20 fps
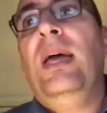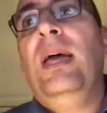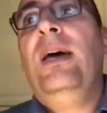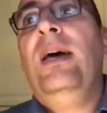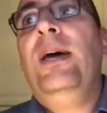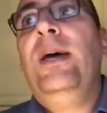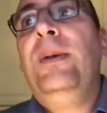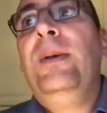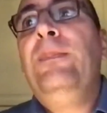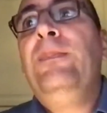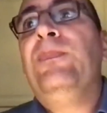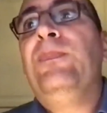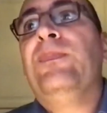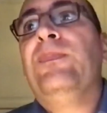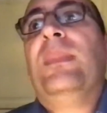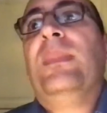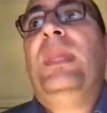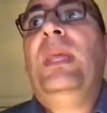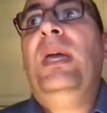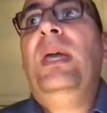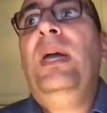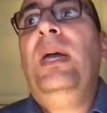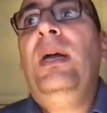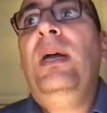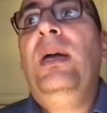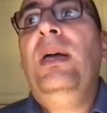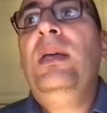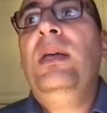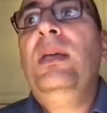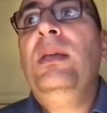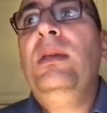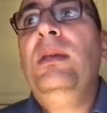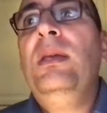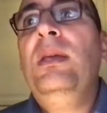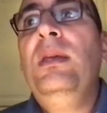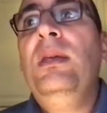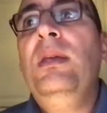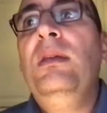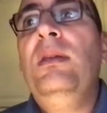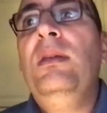Um,
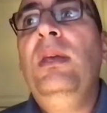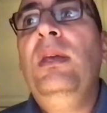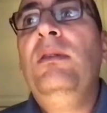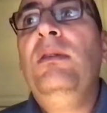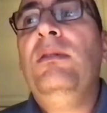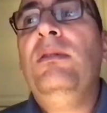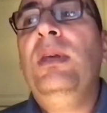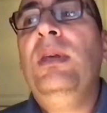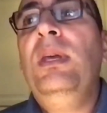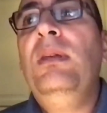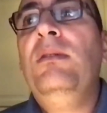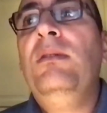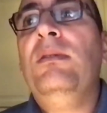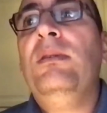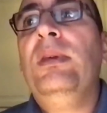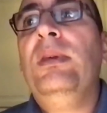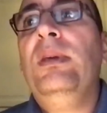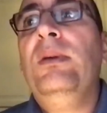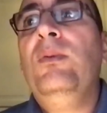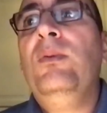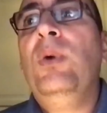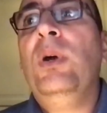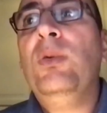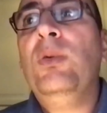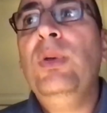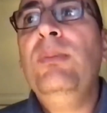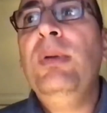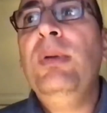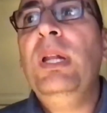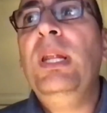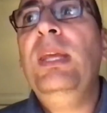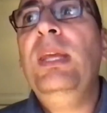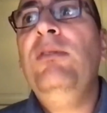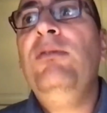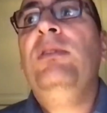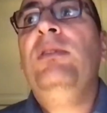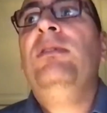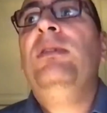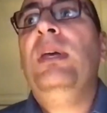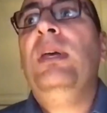it, it, it's it's what we
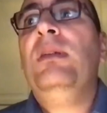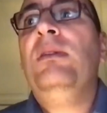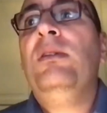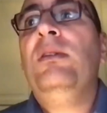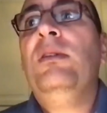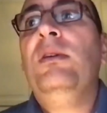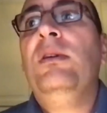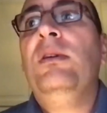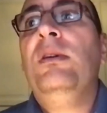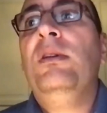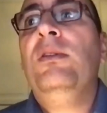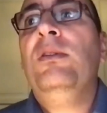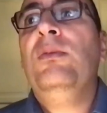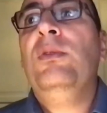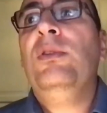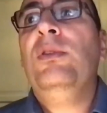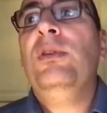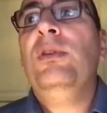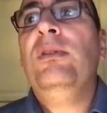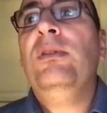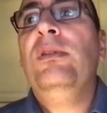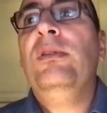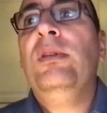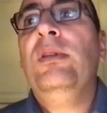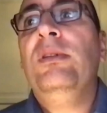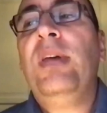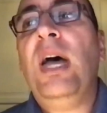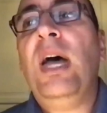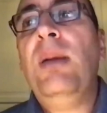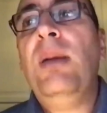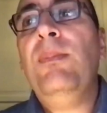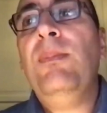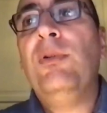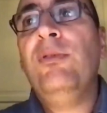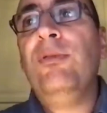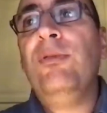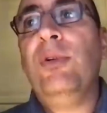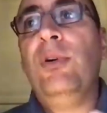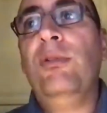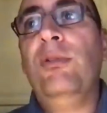believe is that the the the, the type of
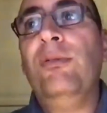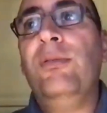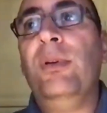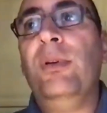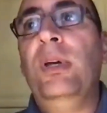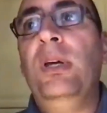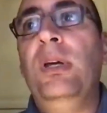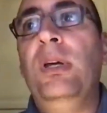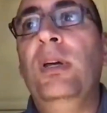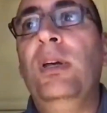of uh,